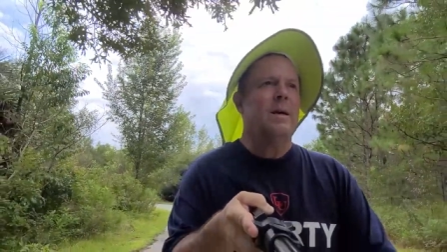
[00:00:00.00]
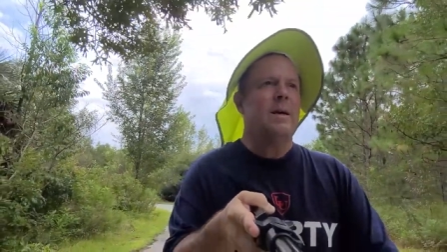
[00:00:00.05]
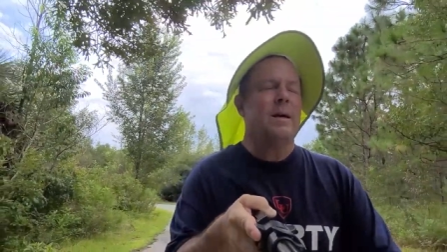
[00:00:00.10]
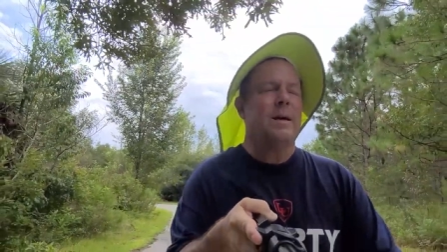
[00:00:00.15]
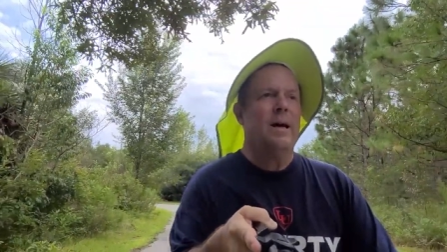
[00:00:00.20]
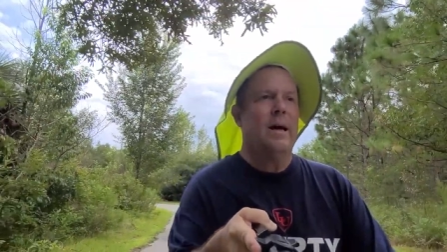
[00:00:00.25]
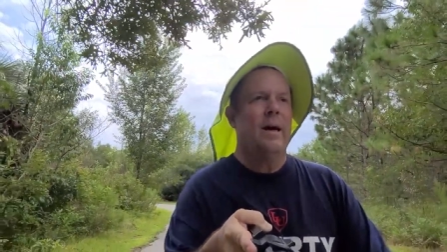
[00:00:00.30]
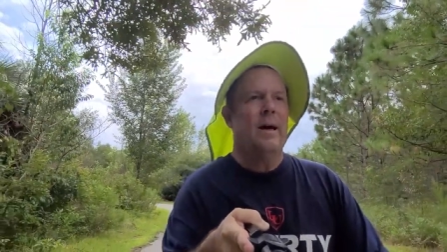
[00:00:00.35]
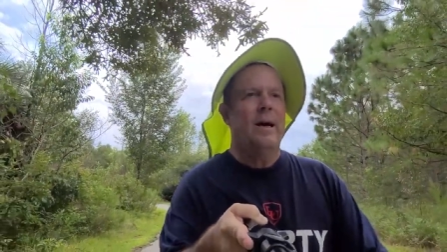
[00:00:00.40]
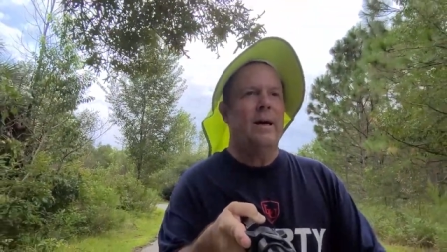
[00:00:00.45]

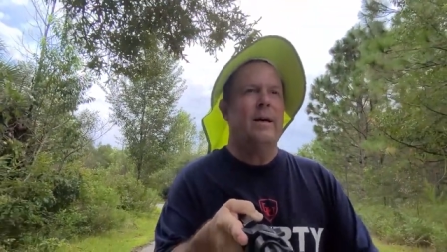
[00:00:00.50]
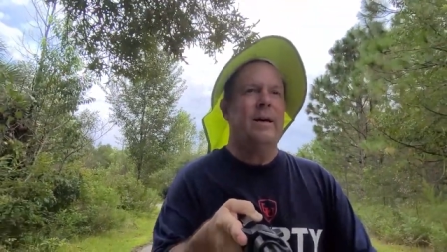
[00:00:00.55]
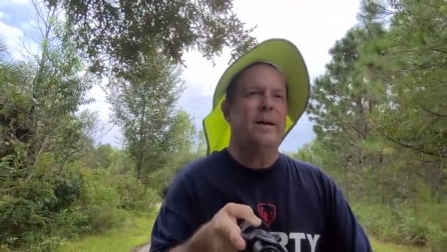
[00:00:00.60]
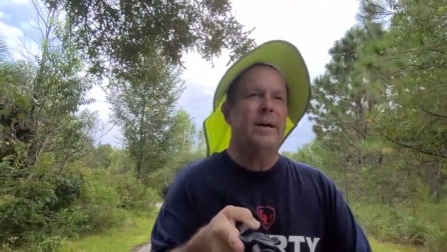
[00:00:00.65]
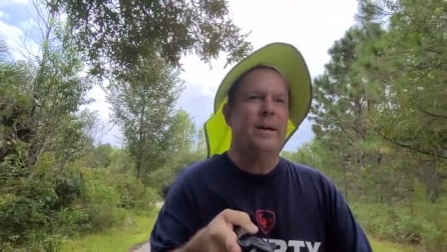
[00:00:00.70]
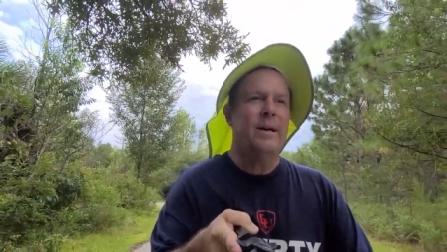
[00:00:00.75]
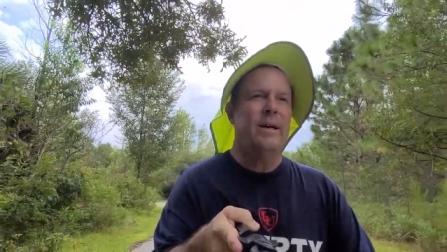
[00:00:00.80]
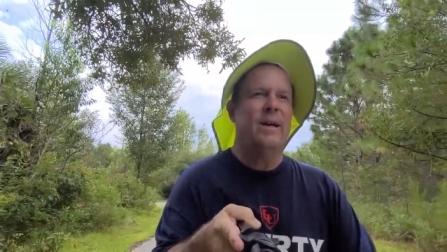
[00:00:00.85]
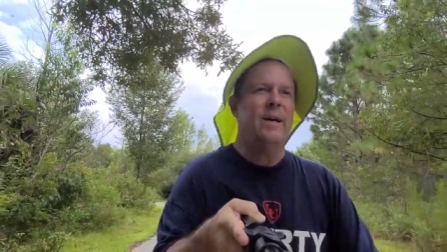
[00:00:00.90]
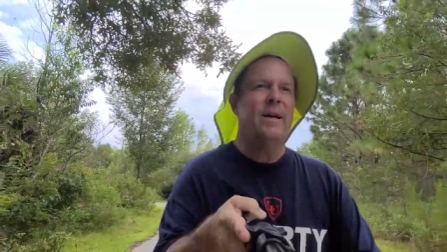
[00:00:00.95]
uh,
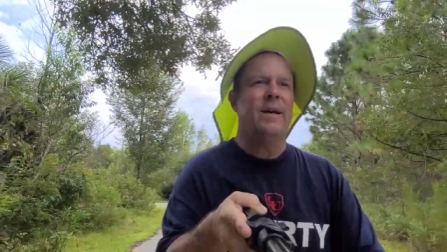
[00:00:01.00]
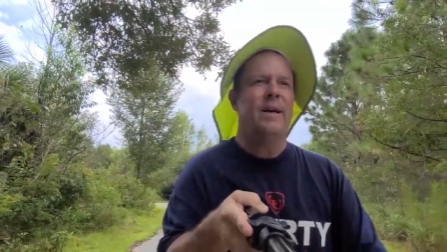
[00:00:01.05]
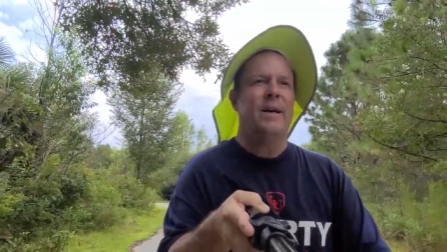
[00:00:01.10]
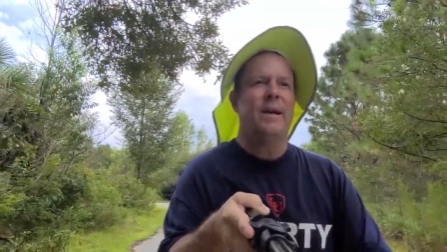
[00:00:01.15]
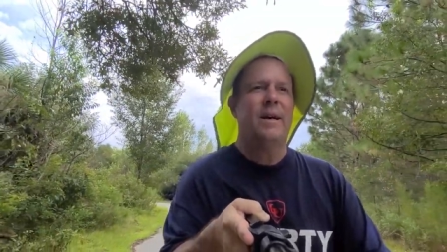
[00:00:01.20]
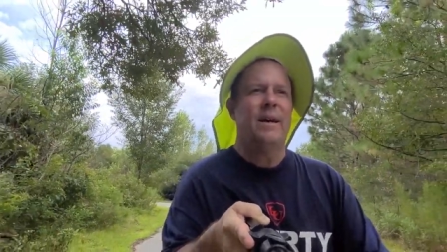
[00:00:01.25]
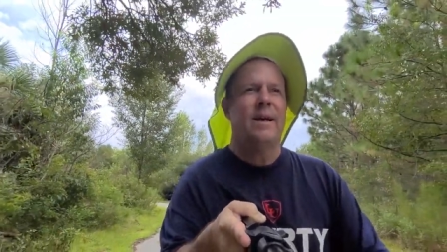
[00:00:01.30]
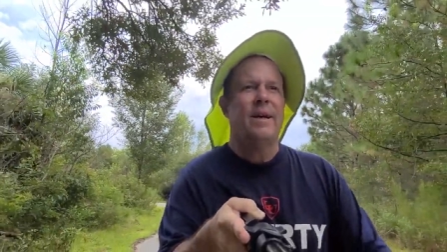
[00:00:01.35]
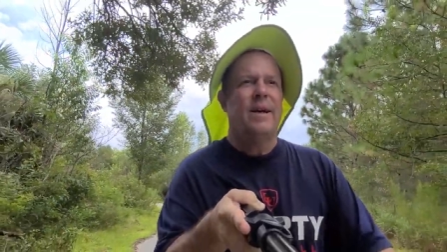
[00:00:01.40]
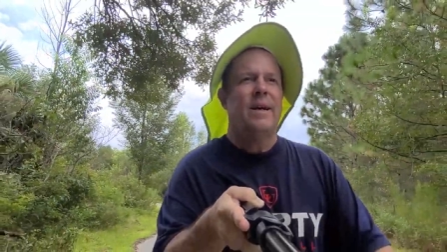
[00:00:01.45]

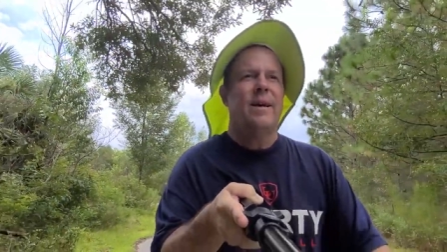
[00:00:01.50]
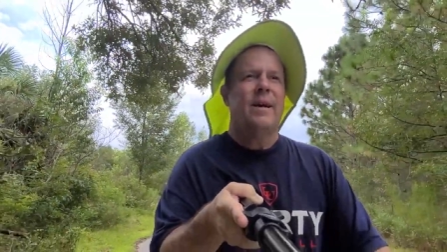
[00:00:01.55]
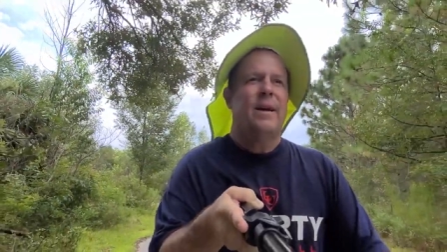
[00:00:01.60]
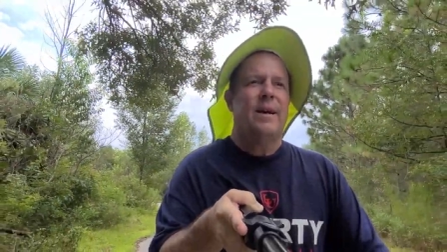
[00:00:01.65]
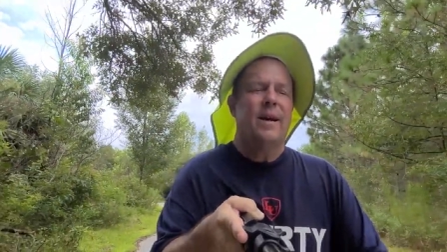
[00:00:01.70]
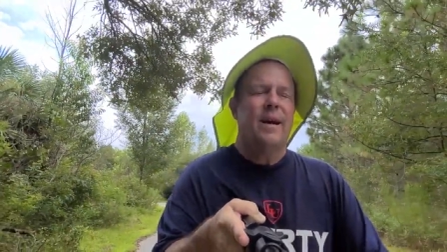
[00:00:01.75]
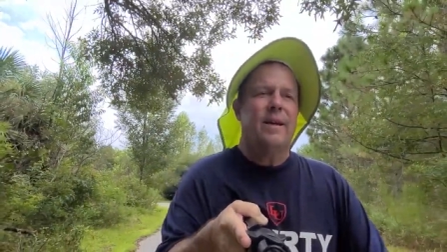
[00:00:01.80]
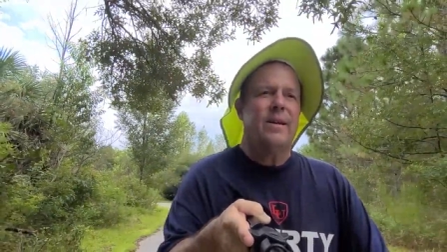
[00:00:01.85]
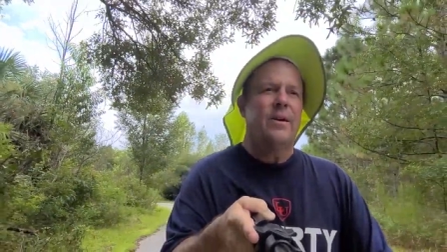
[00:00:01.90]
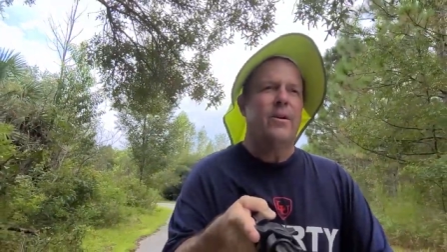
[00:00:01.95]

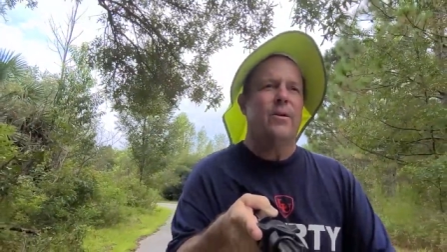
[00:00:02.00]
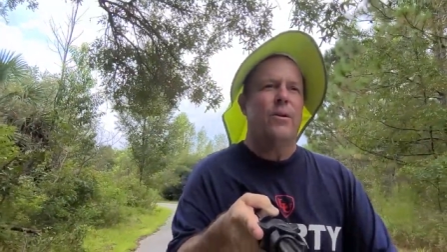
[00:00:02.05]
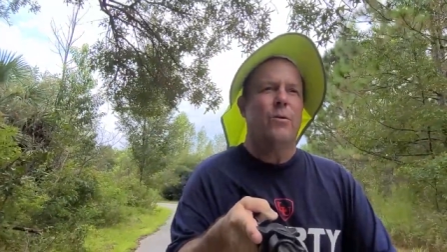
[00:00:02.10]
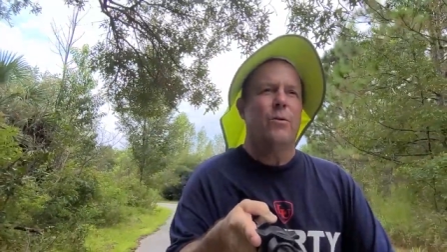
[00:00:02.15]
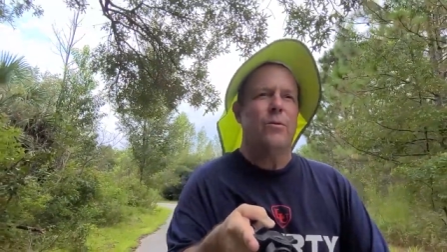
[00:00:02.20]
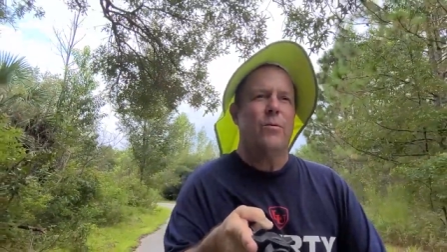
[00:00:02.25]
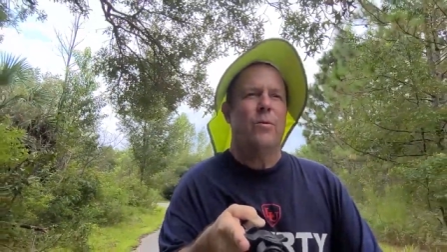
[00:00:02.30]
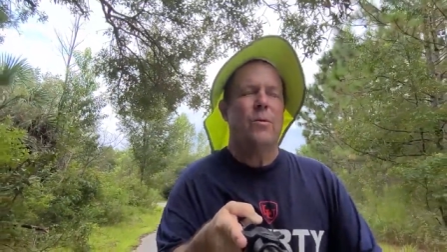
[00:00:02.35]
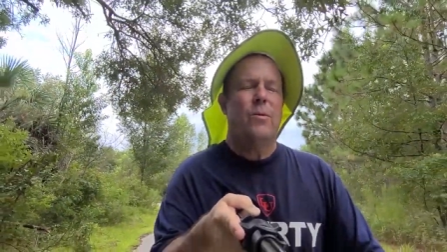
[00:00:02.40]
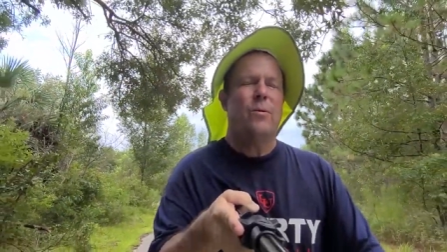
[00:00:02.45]
you know
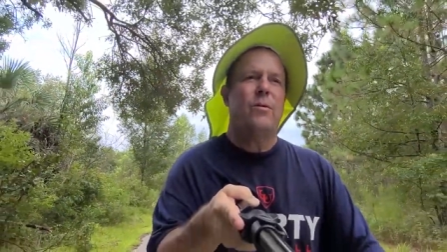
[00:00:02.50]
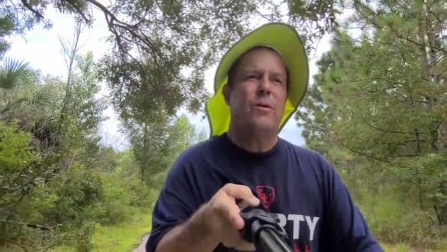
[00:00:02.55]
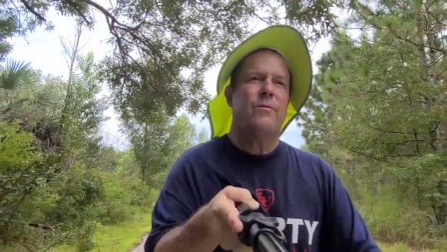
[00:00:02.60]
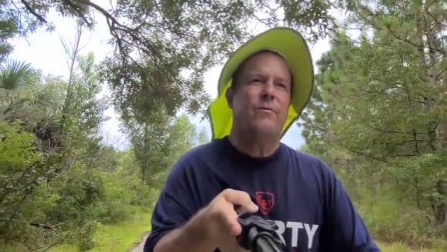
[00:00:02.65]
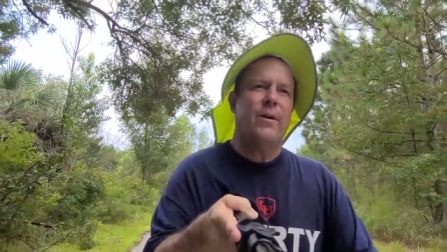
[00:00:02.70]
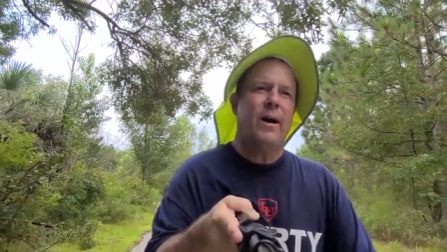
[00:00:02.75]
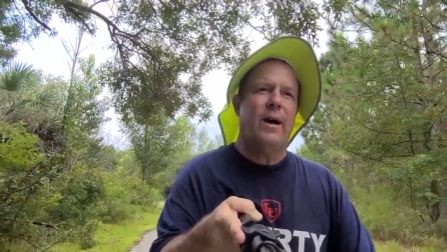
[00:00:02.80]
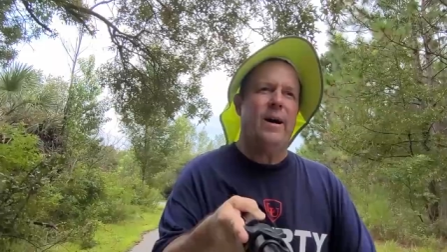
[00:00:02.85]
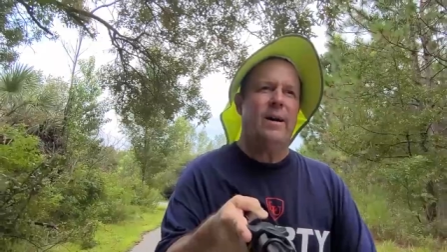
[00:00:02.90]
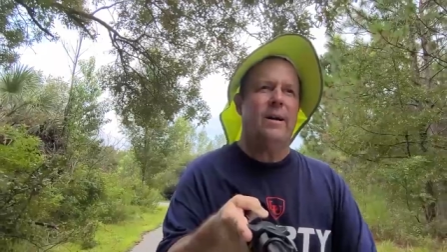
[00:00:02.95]
we've we've
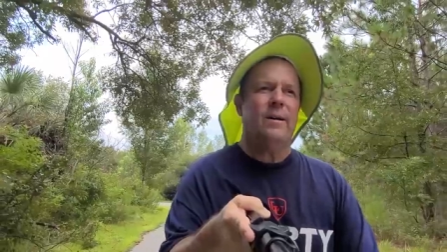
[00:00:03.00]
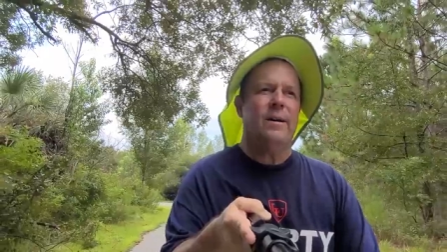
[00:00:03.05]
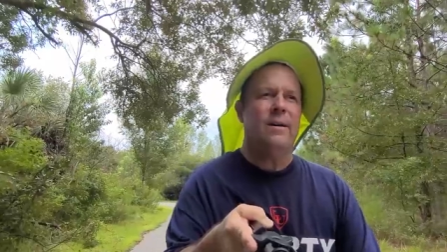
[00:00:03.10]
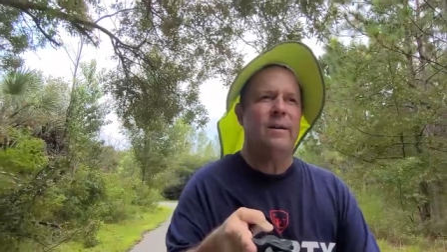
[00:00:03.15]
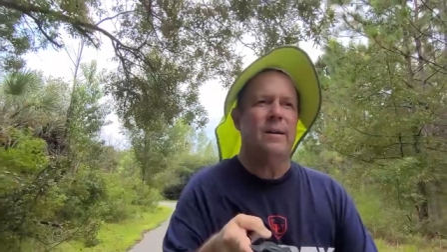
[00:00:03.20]
got a